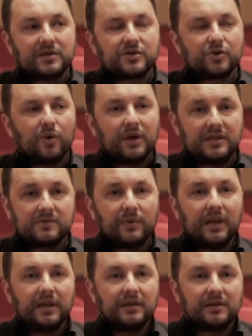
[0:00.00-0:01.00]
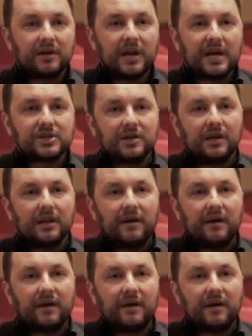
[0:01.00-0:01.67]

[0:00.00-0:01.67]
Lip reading: So it's really international.